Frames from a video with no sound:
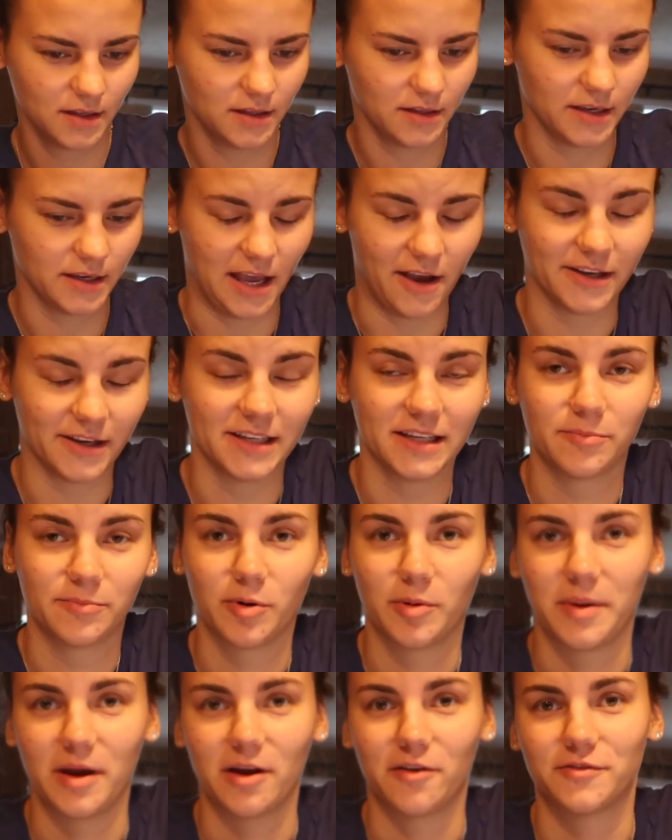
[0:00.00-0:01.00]
I need to
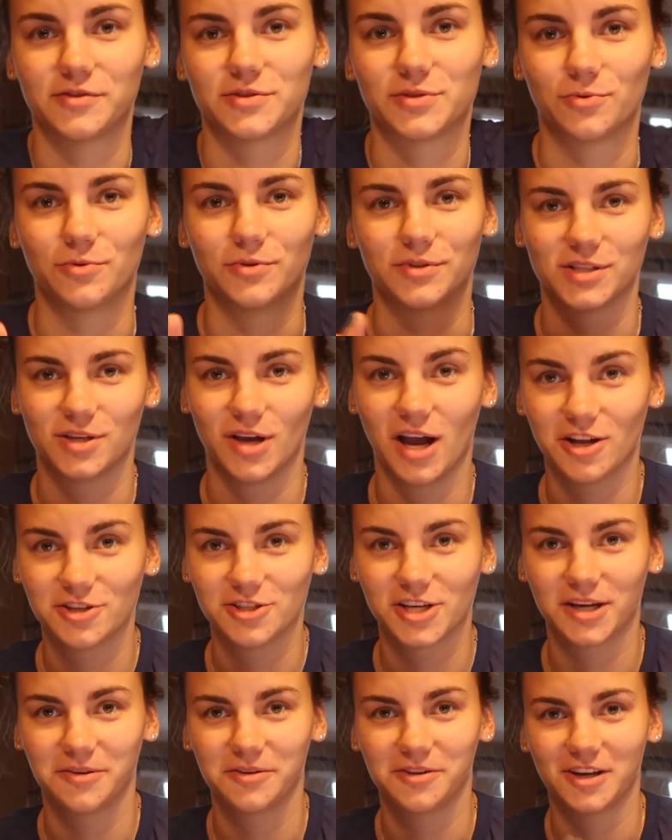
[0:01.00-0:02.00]
prepare for school, so I'll
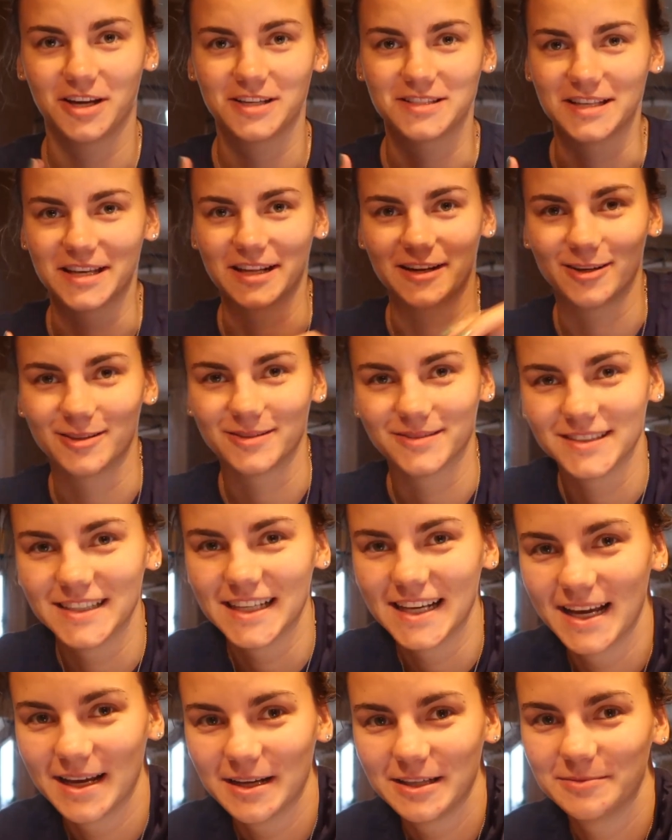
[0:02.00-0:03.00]
check with you guys later.
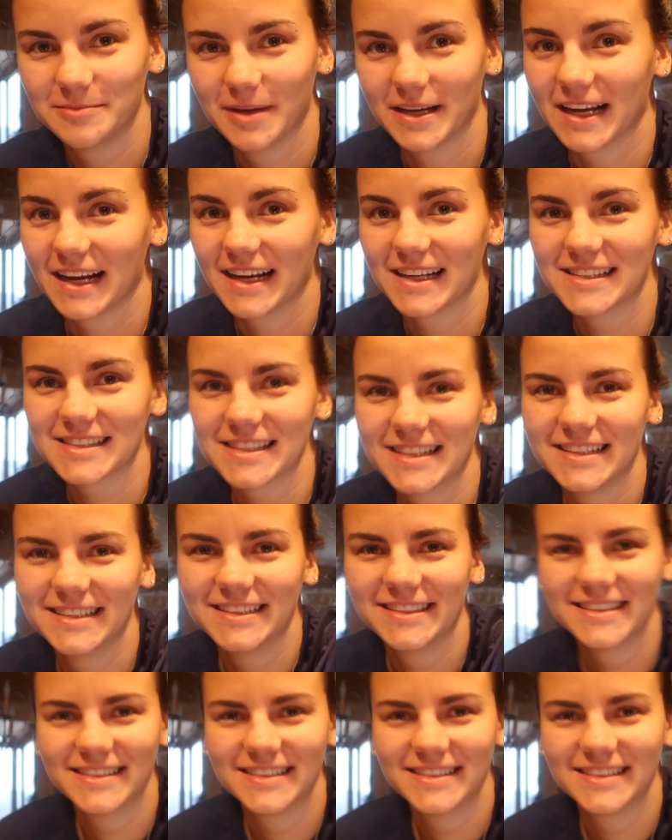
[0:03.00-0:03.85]
Bye guys.